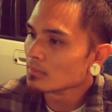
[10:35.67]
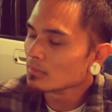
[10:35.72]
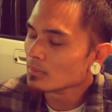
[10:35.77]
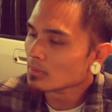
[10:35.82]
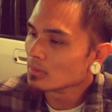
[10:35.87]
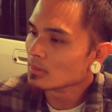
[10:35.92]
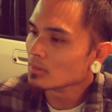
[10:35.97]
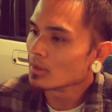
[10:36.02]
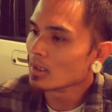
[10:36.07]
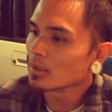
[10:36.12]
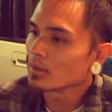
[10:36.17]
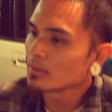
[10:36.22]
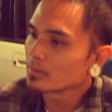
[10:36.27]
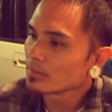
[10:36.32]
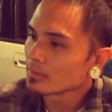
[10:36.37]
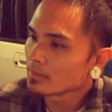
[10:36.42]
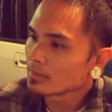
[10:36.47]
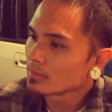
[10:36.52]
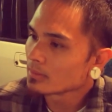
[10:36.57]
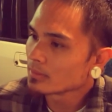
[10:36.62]
Well,
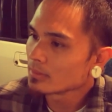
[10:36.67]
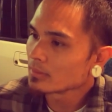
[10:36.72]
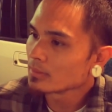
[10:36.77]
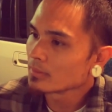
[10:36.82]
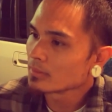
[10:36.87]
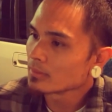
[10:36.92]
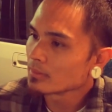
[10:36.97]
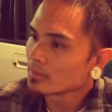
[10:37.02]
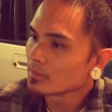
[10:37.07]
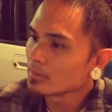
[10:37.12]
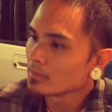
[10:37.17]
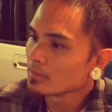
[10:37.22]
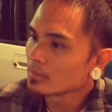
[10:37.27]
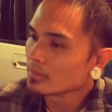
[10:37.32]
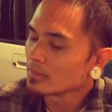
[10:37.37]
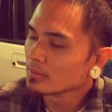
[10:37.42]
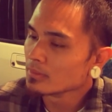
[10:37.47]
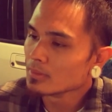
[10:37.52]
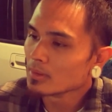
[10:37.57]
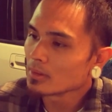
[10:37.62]

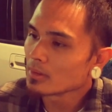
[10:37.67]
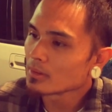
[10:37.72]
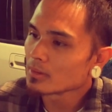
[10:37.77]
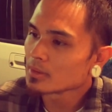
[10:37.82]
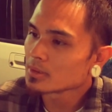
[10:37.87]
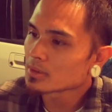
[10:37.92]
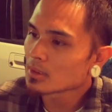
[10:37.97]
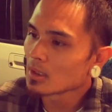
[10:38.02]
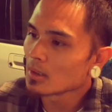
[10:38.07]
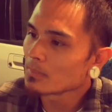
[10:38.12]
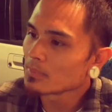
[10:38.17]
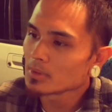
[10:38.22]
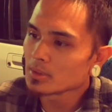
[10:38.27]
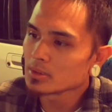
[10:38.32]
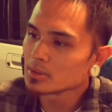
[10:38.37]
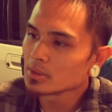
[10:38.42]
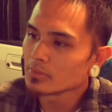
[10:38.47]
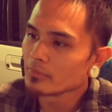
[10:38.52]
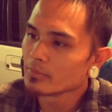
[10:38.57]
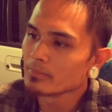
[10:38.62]
none of these
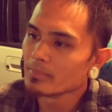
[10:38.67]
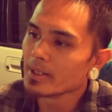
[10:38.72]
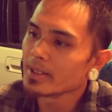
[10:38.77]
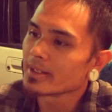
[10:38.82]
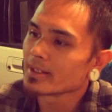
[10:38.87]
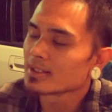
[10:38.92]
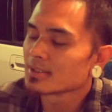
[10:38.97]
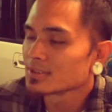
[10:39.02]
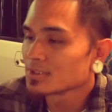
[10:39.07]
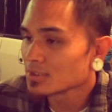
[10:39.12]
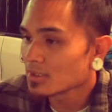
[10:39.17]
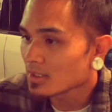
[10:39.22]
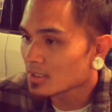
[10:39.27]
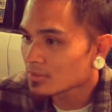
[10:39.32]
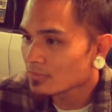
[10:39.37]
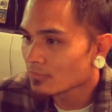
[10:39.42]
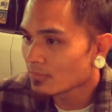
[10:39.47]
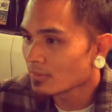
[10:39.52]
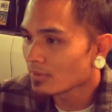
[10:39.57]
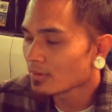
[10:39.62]
companies even make
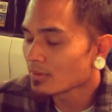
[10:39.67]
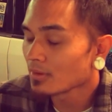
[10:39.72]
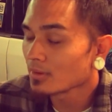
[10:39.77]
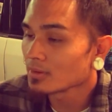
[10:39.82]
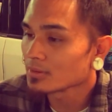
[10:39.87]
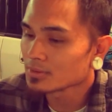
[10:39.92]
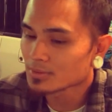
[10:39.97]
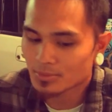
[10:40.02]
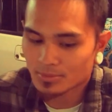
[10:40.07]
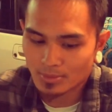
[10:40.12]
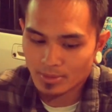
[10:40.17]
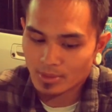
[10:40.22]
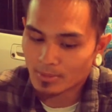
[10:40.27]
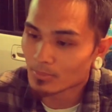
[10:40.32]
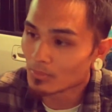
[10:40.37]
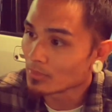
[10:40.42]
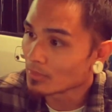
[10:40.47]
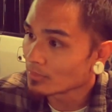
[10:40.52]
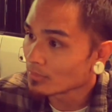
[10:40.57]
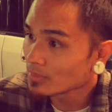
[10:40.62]
shocks for our cars
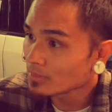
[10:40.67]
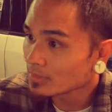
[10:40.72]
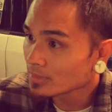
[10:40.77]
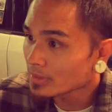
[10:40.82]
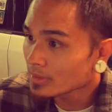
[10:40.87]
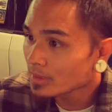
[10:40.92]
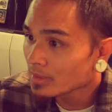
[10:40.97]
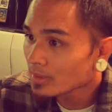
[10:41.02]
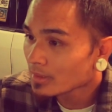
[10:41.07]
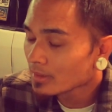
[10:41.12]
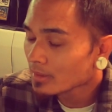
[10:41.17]
anymore, really.